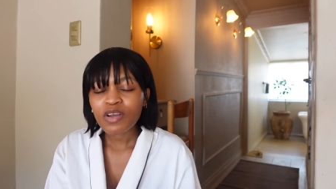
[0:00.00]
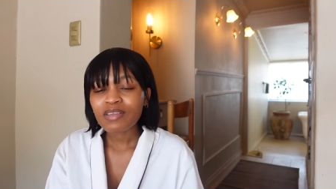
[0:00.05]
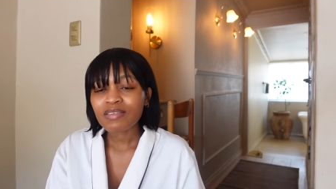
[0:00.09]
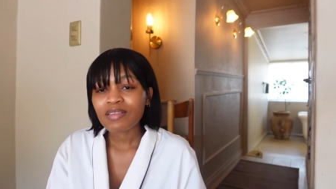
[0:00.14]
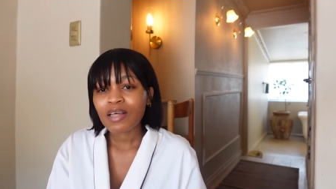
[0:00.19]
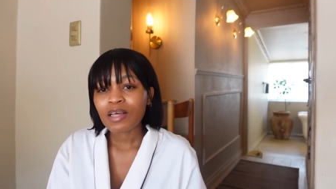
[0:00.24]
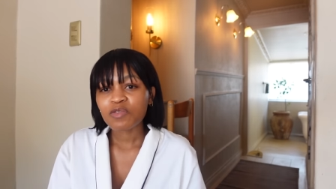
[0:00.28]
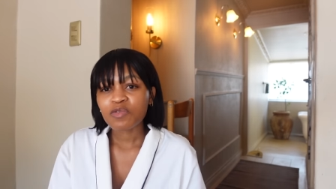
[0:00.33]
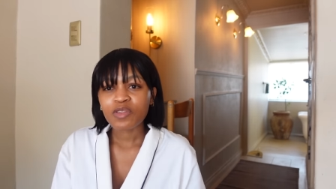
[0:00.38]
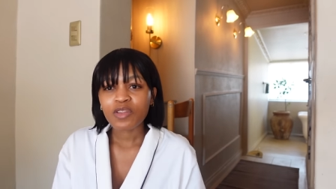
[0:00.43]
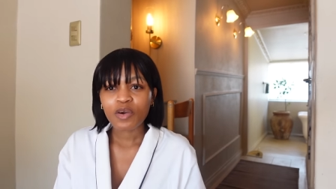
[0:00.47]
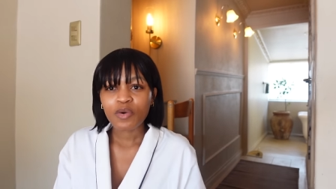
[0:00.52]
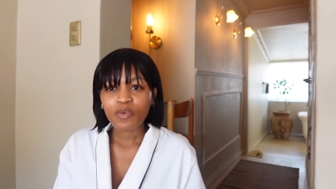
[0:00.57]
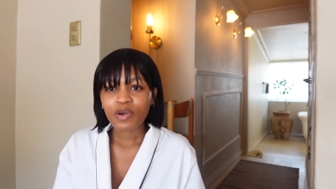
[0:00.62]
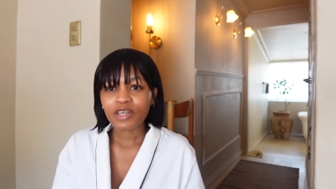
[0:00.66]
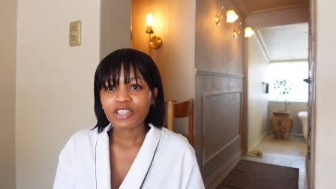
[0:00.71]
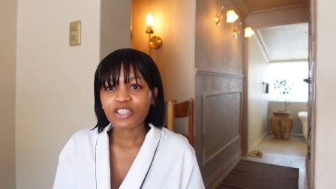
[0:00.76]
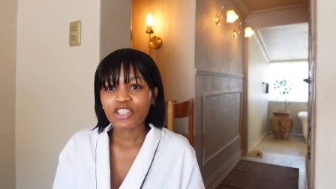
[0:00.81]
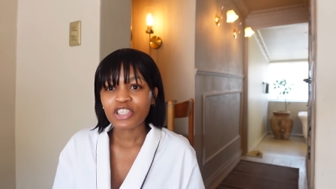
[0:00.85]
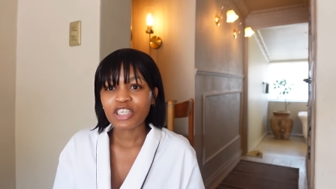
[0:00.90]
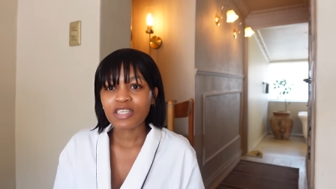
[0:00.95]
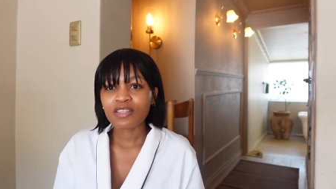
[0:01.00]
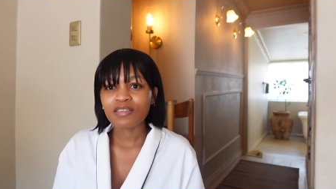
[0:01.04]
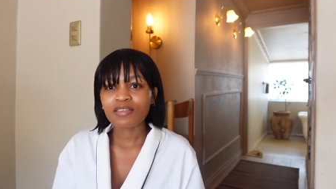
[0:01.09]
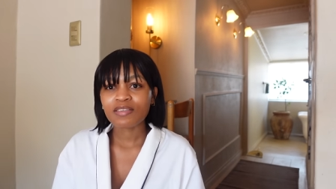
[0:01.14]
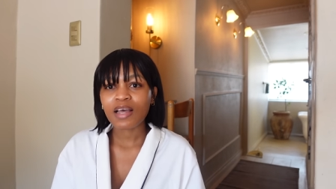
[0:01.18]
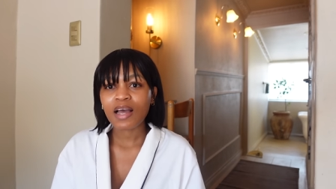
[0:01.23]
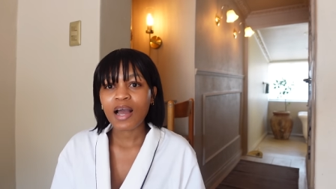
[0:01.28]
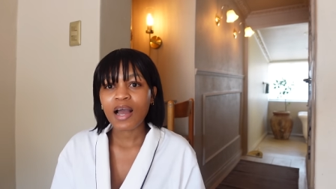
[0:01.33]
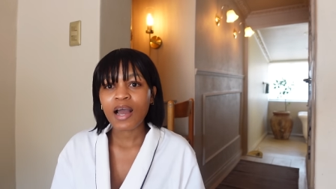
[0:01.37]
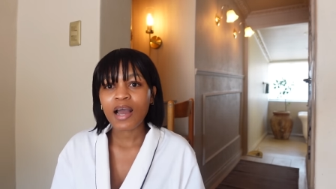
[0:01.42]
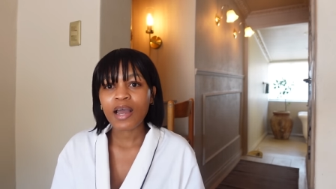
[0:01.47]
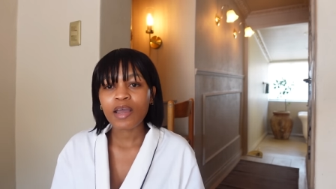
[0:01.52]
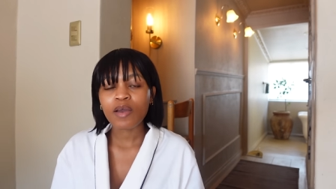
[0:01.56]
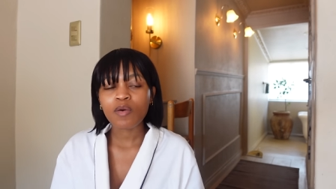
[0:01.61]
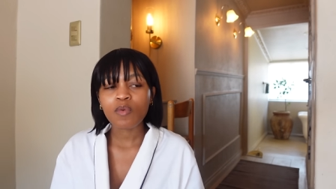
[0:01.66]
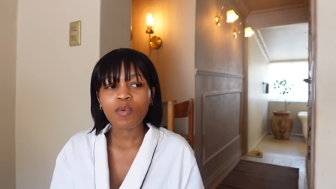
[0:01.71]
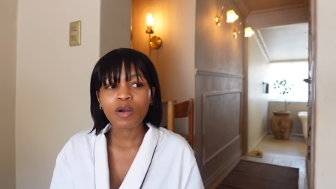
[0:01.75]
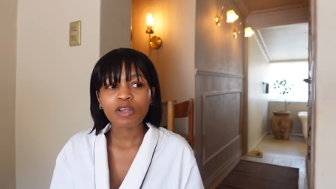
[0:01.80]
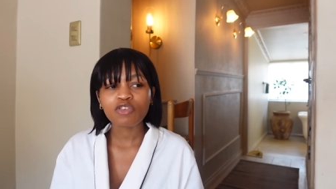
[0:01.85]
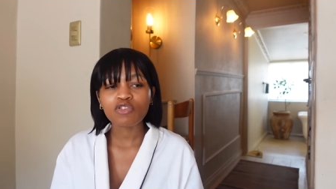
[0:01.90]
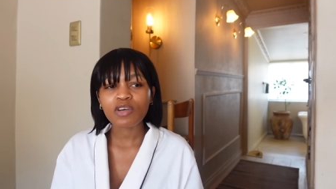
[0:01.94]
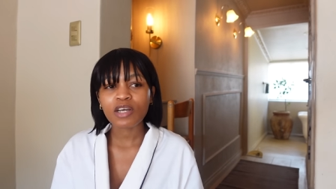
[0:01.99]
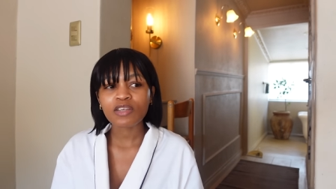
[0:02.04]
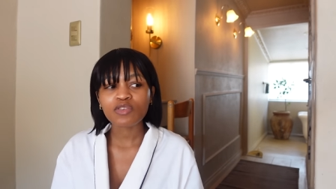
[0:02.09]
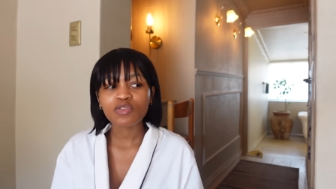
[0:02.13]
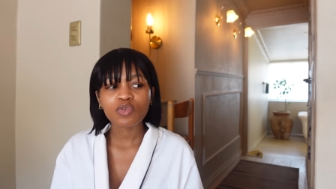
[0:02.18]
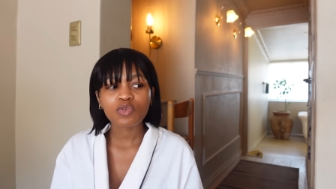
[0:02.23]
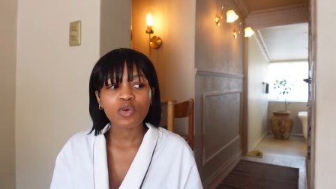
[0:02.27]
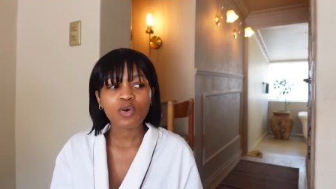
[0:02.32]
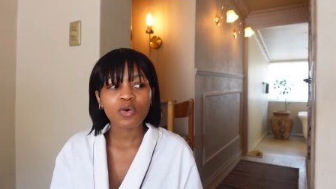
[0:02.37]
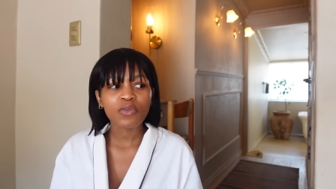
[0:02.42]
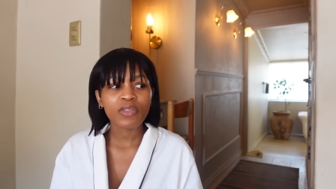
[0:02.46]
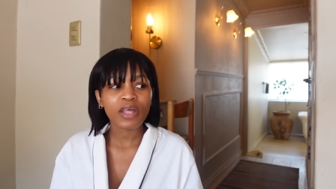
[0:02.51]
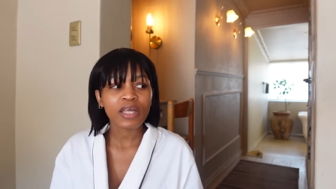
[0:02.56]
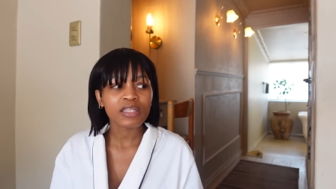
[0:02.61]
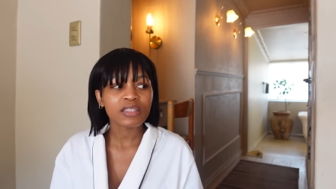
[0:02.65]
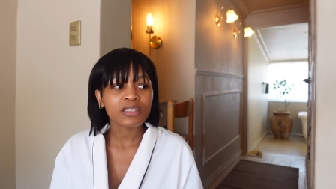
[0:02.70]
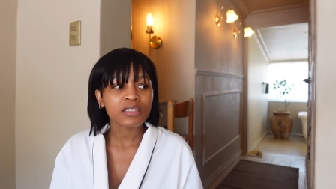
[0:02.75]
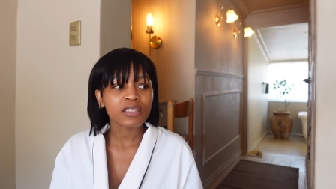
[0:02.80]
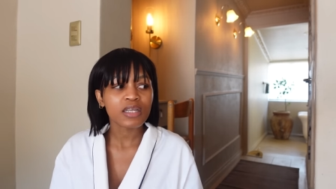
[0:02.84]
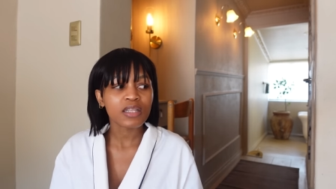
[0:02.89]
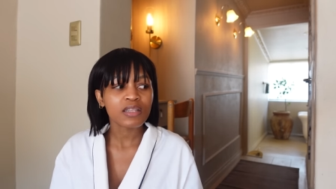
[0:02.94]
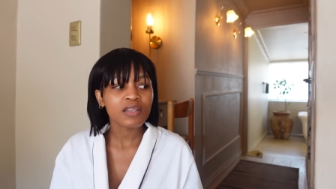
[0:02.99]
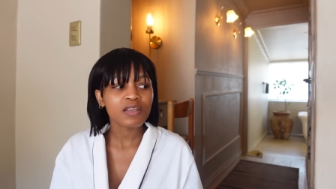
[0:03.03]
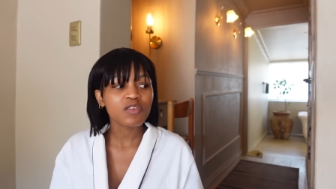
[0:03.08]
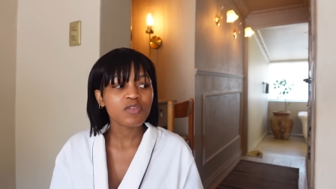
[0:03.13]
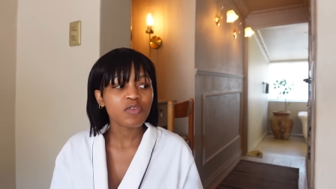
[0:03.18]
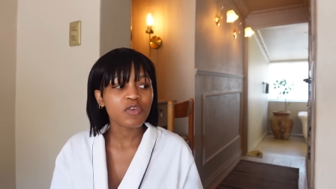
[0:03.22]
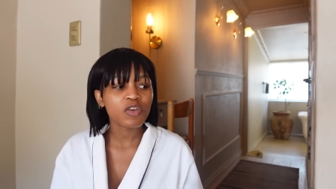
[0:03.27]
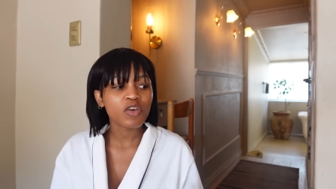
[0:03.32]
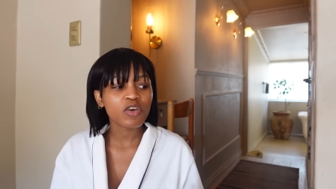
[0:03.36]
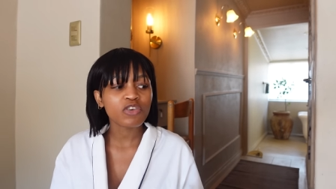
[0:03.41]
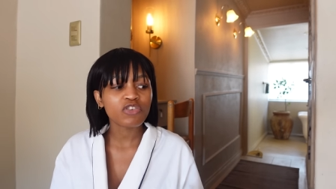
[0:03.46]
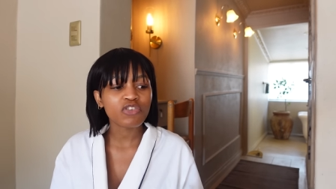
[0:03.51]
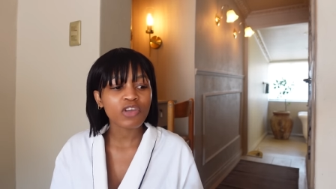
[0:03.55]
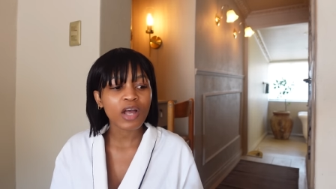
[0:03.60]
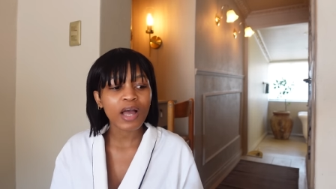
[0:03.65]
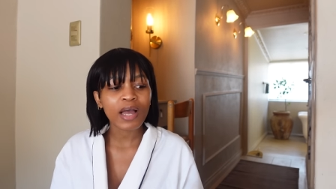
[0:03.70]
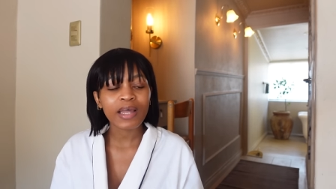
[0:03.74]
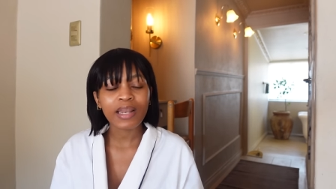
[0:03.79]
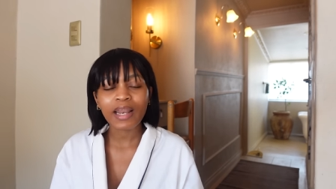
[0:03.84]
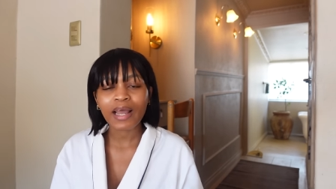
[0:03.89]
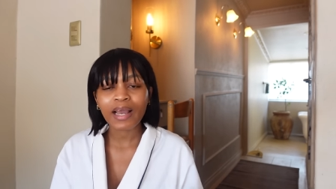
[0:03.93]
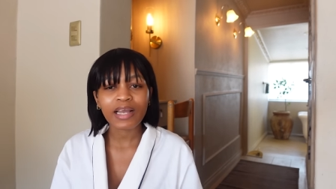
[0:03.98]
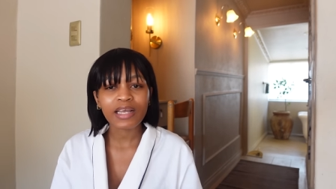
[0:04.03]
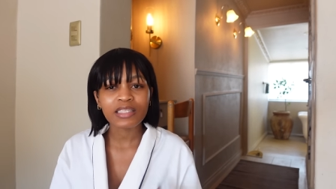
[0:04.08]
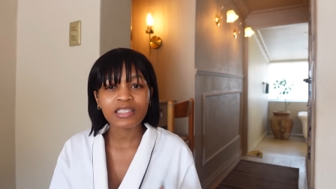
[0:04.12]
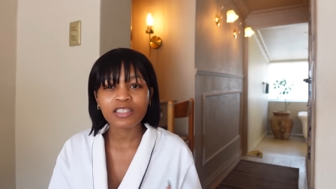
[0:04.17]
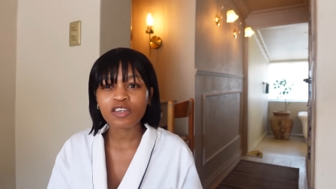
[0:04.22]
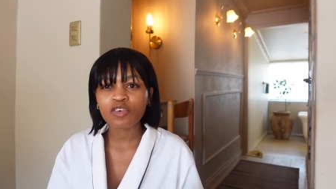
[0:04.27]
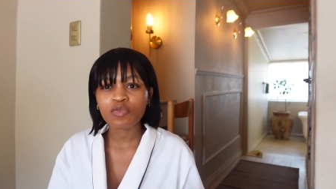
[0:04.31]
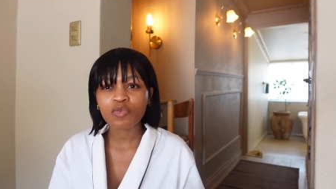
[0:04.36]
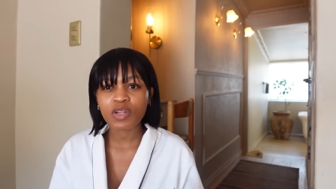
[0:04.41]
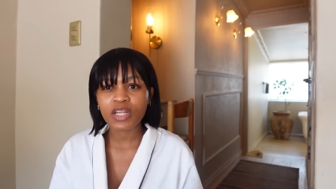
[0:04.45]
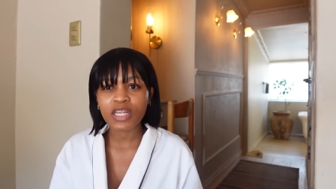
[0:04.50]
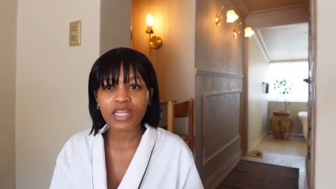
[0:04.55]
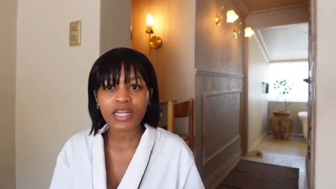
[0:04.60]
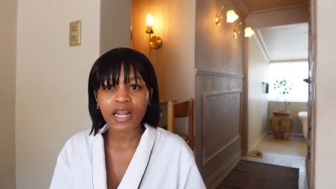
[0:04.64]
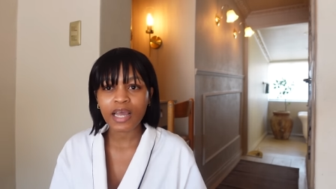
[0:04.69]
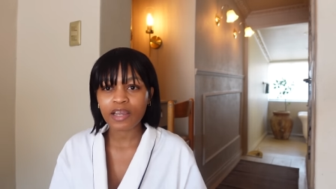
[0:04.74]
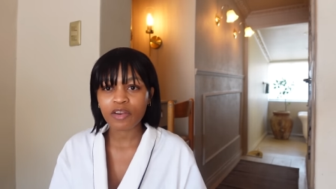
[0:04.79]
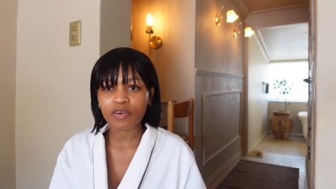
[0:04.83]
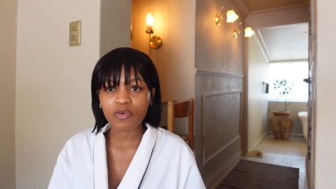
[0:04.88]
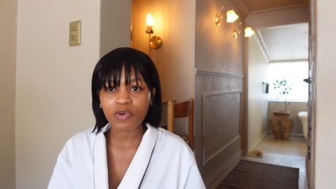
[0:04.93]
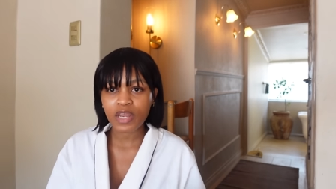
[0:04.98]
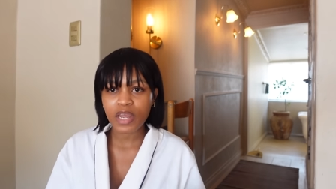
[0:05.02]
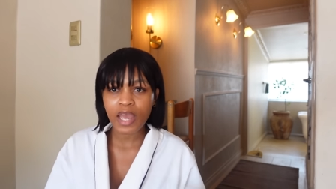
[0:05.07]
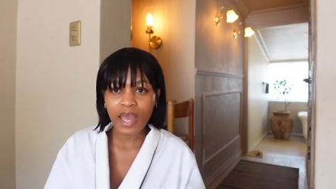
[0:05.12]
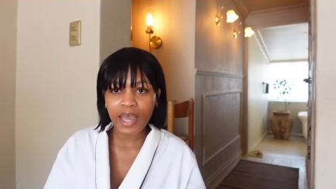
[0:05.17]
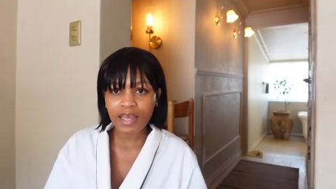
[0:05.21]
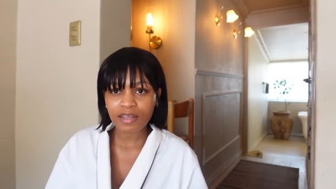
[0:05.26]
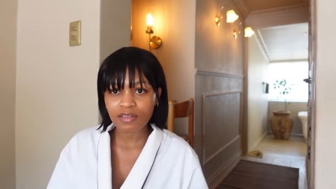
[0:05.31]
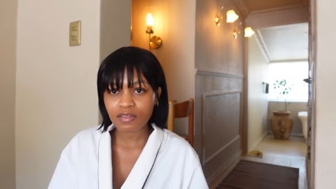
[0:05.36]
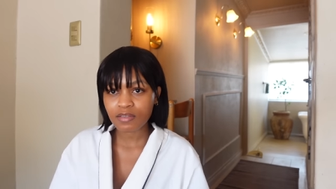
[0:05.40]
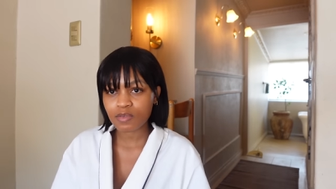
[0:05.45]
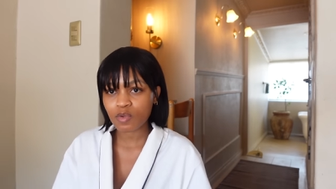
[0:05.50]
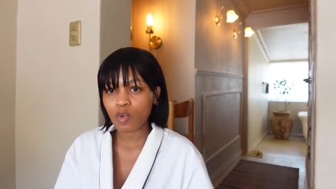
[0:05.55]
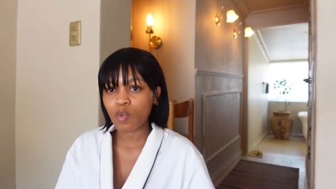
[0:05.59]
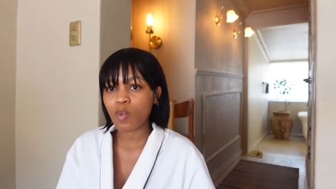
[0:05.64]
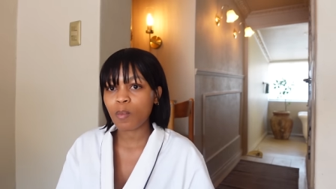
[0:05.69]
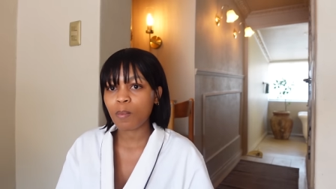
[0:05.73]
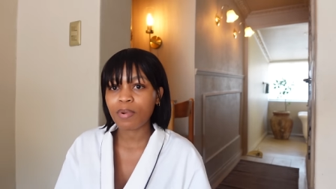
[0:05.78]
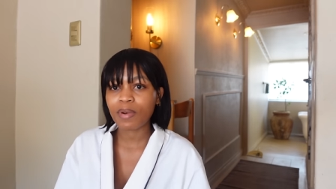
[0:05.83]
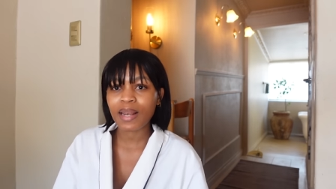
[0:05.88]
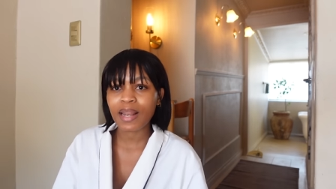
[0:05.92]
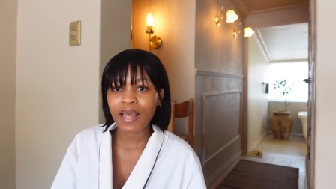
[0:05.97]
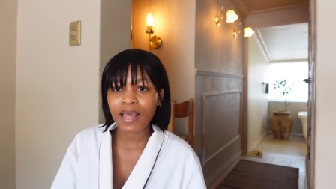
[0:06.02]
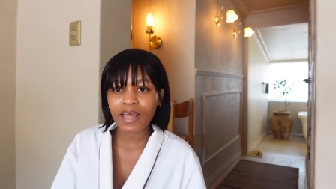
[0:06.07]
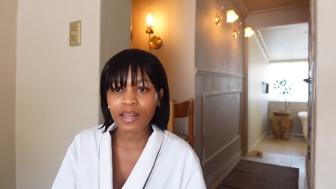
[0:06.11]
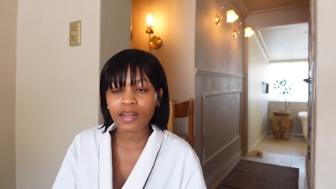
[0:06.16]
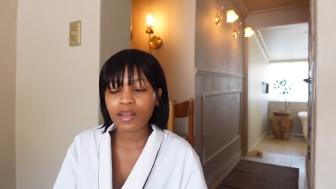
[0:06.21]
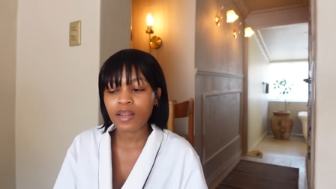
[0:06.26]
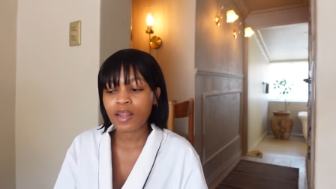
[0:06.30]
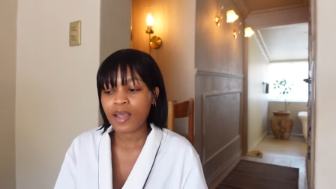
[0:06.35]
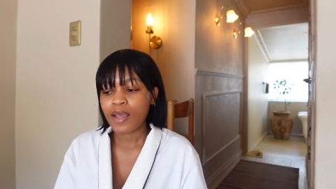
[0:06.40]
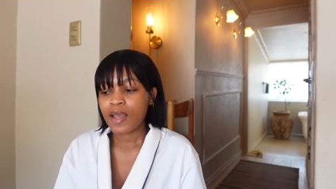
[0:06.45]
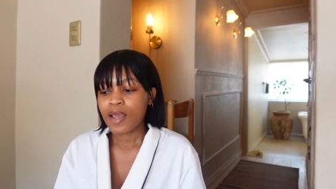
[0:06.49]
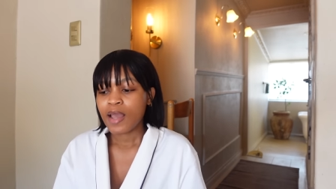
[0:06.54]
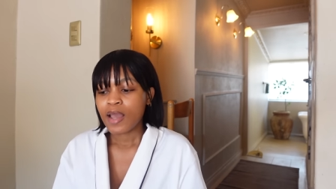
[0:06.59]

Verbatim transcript: i start with the questions i want you guys to know that this video is I, like i didn't really like rehearse or plan